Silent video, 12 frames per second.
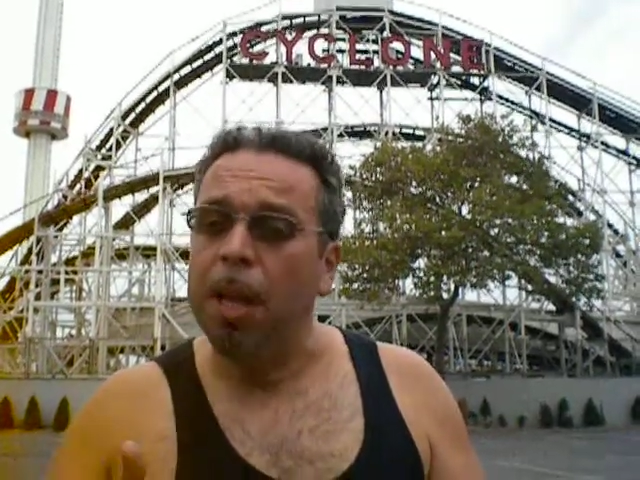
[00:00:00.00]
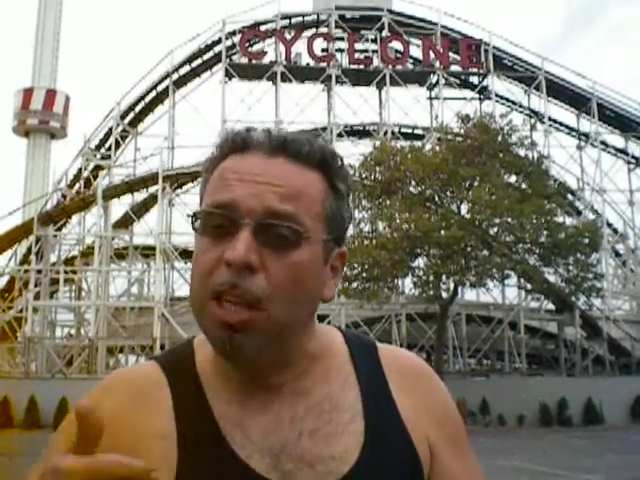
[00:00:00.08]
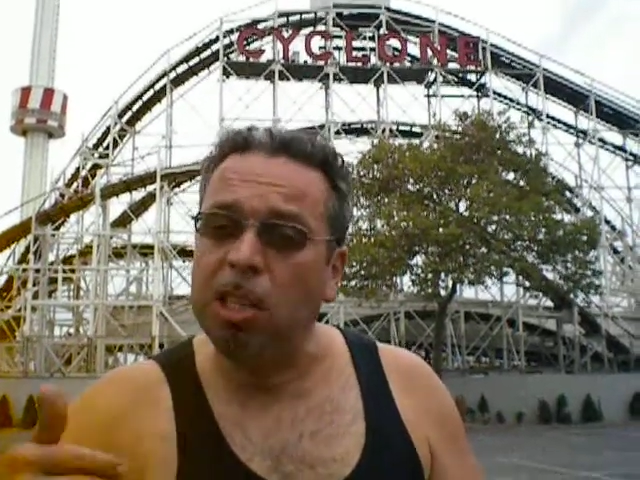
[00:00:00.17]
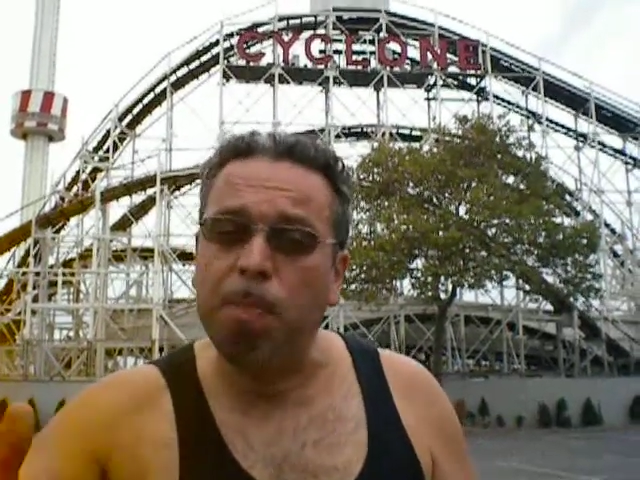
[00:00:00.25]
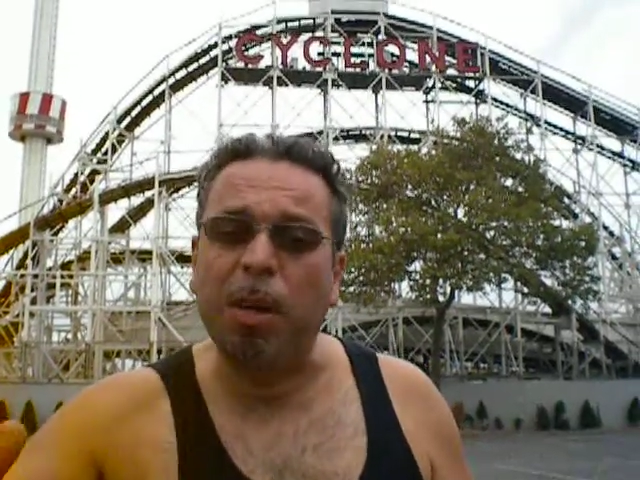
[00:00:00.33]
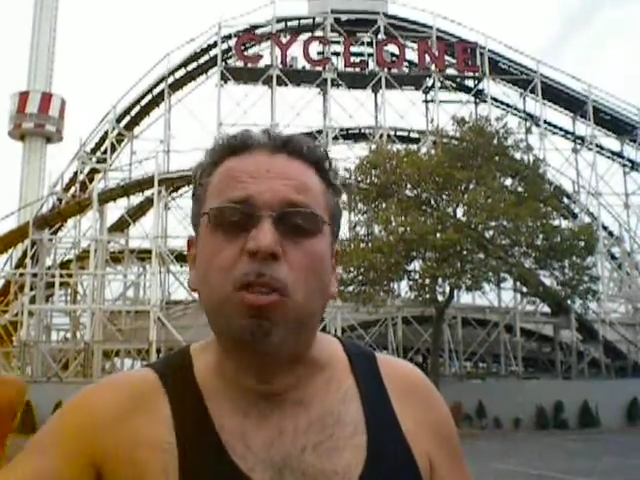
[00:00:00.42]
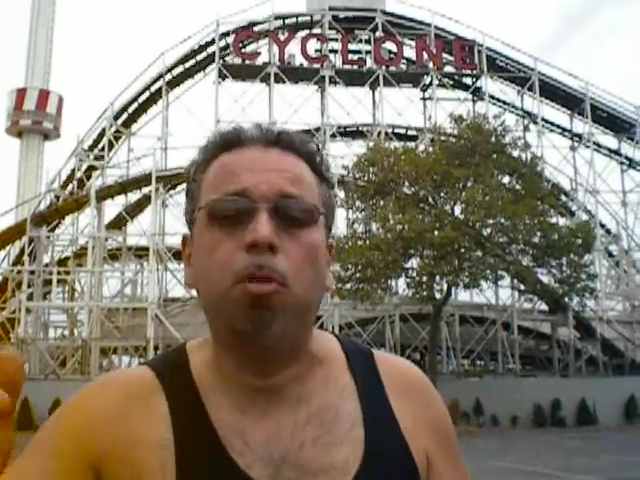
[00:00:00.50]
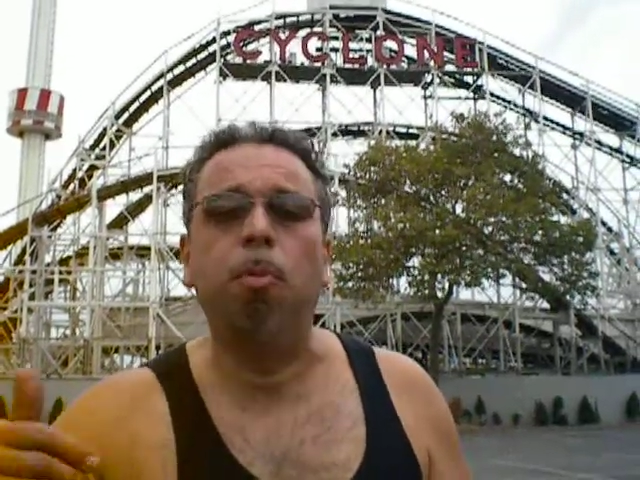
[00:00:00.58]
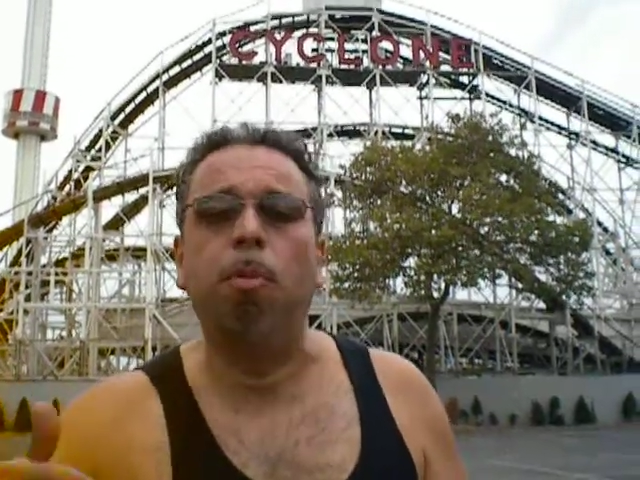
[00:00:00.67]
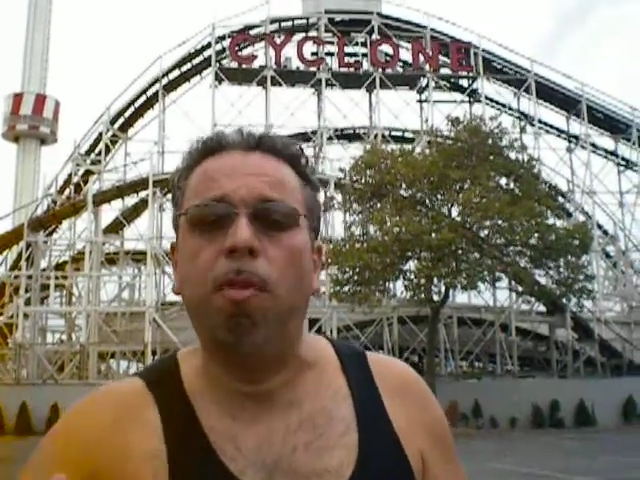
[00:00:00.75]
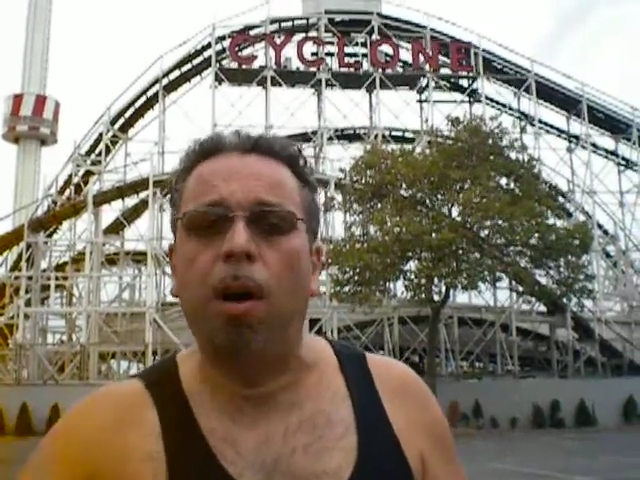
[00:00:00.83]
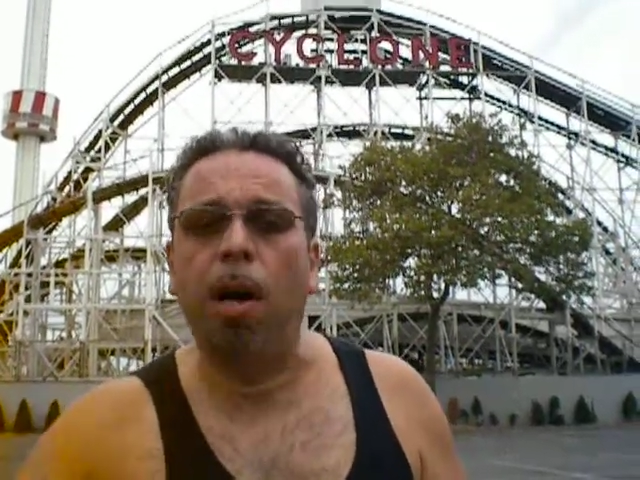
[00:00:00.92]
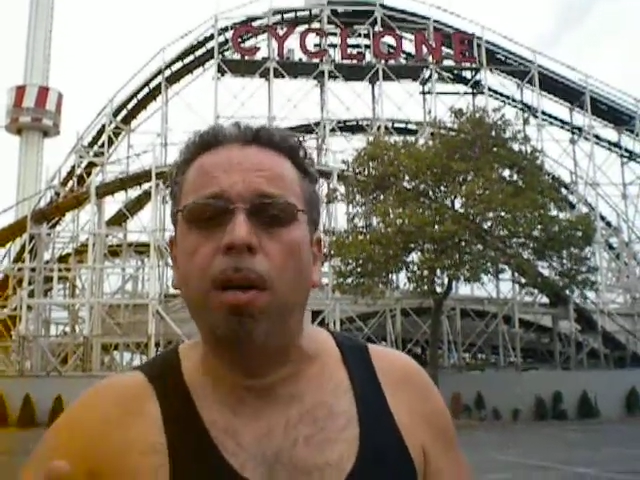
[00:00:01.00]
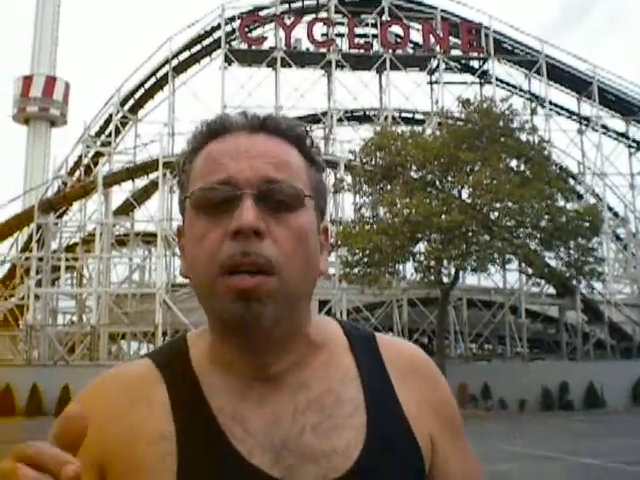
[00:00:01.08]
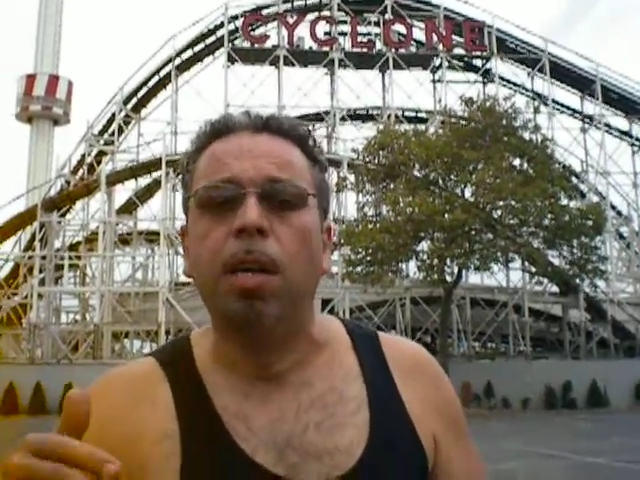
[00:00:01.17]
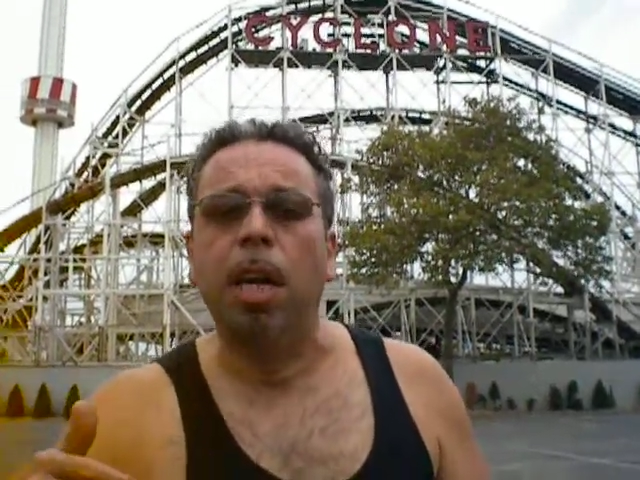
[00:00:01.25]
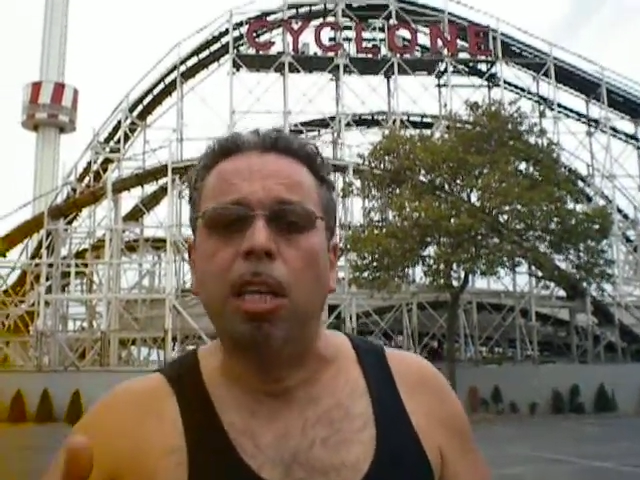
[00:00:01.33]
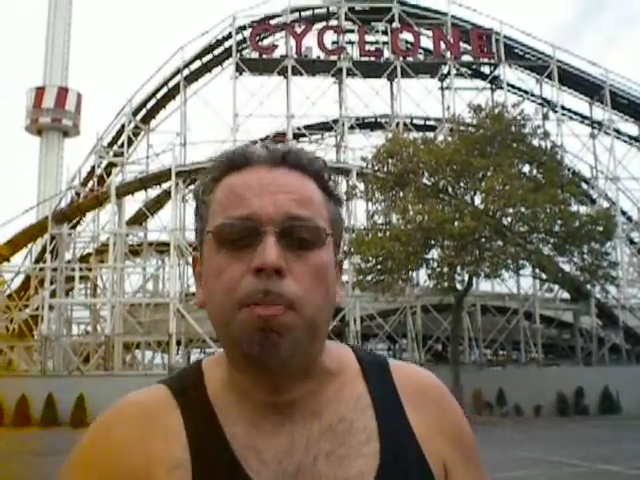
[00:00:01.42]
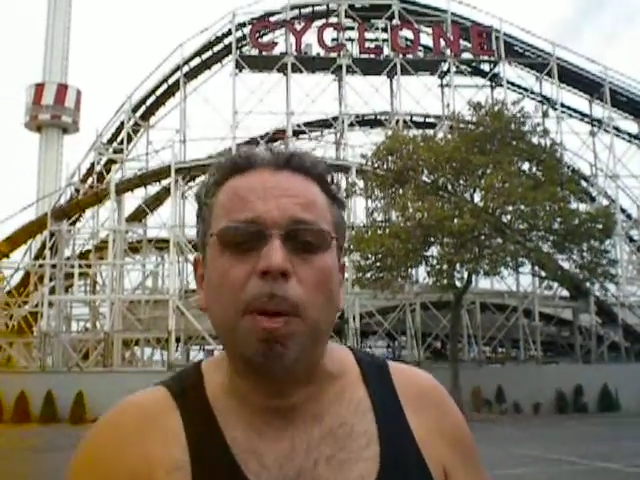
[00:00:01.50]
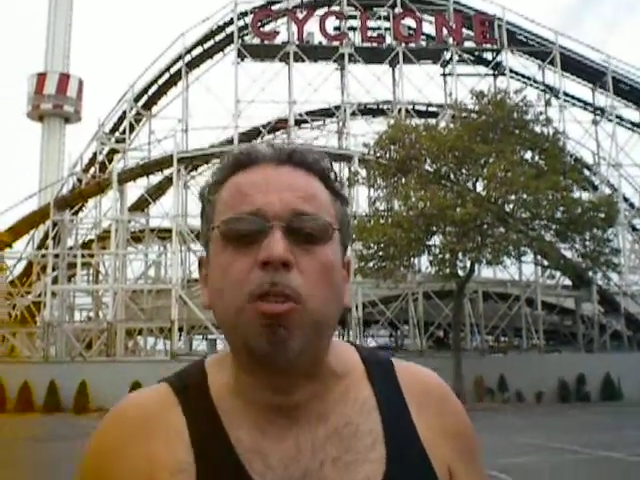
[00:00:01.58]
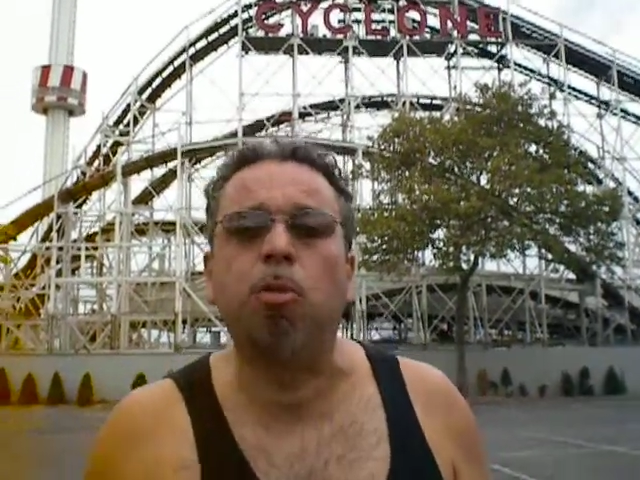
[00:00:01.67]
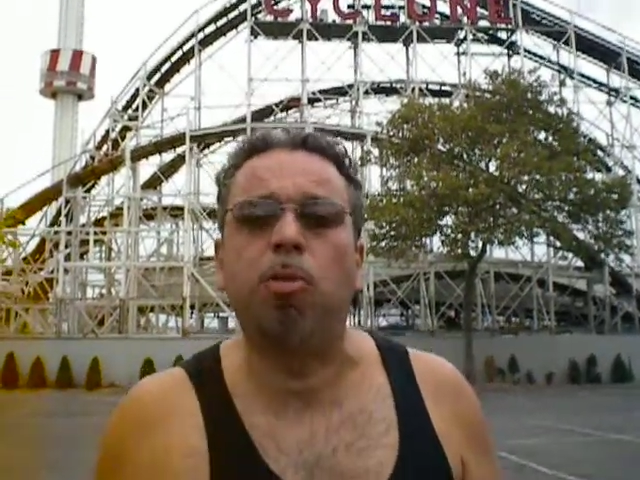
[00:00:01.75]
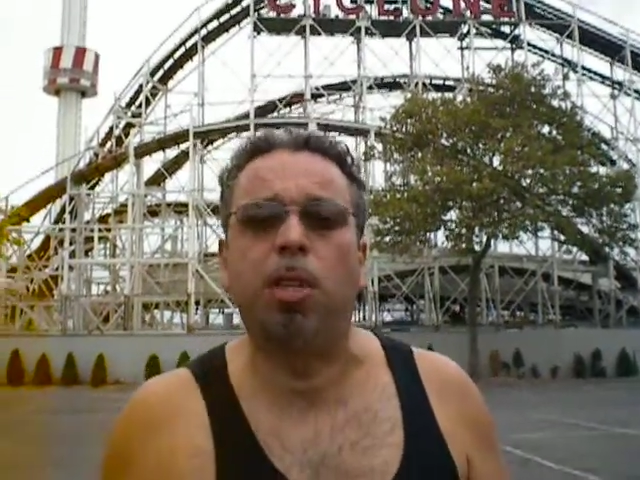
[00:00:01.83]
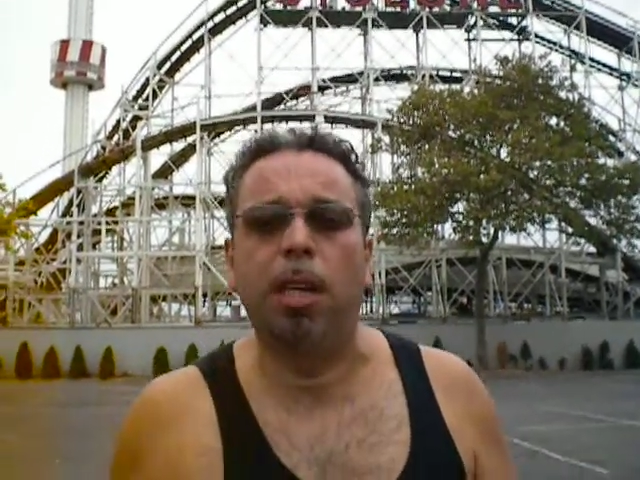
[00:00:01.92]
It's best you move on. It's best
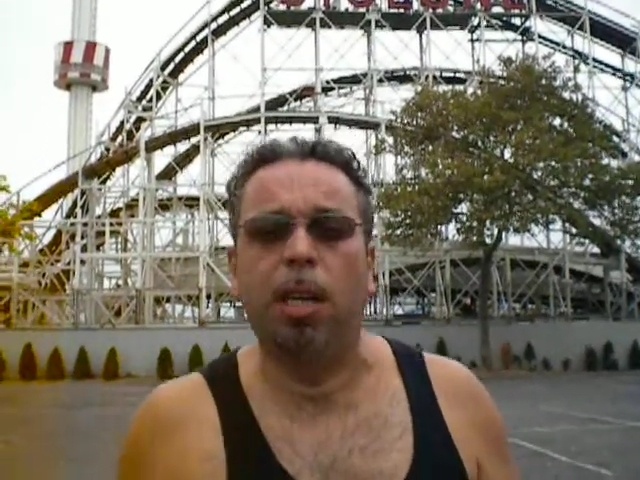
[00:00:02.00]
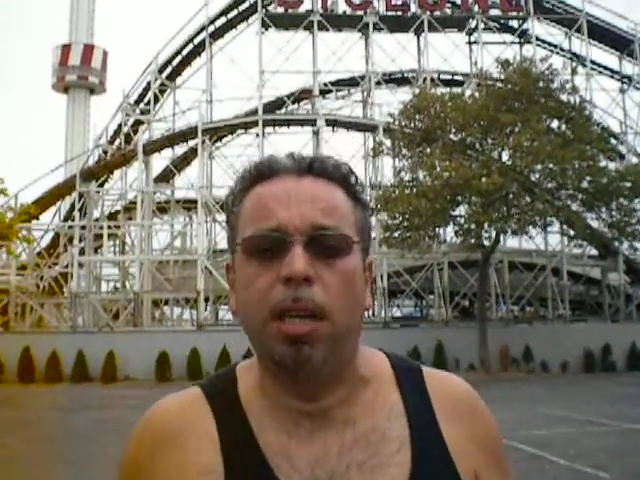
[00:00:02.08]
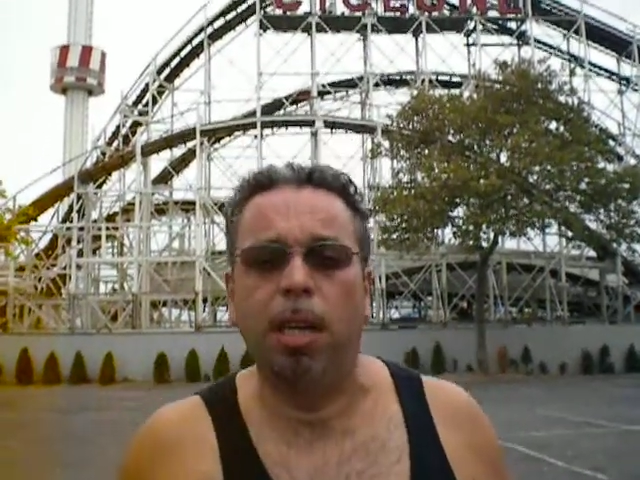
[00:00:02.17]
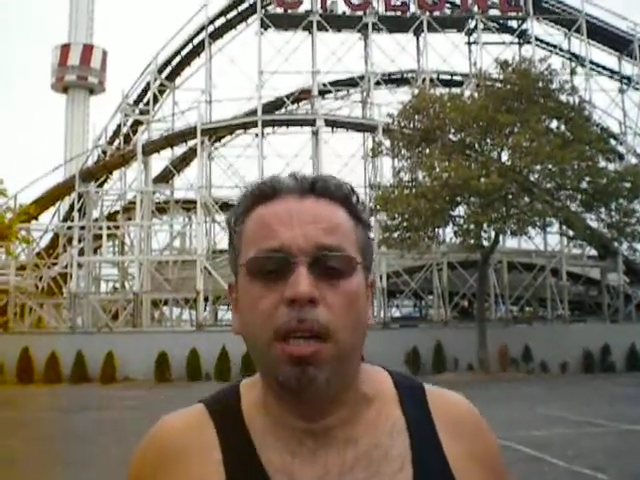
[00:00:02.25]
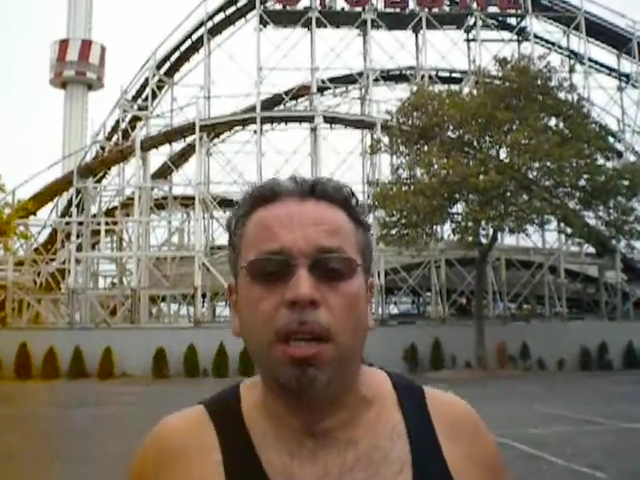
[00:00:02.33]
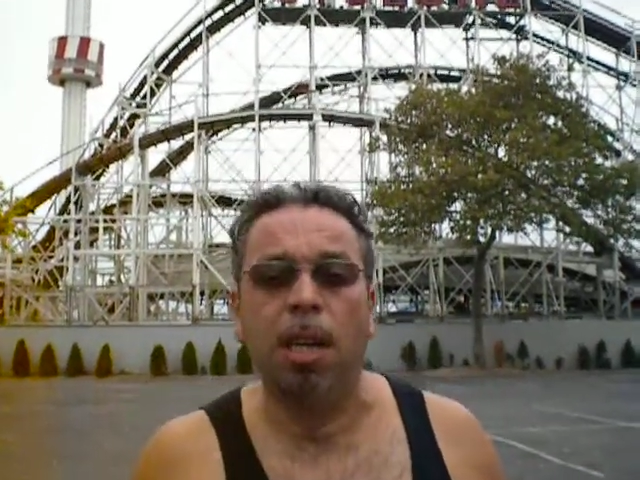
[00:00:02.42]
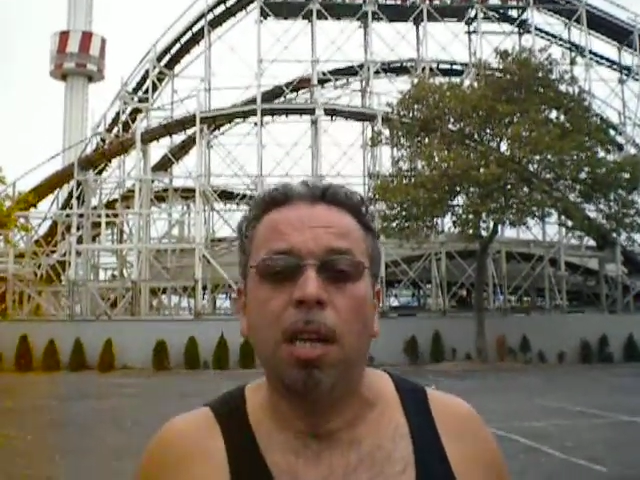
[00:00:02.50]
you steer clear.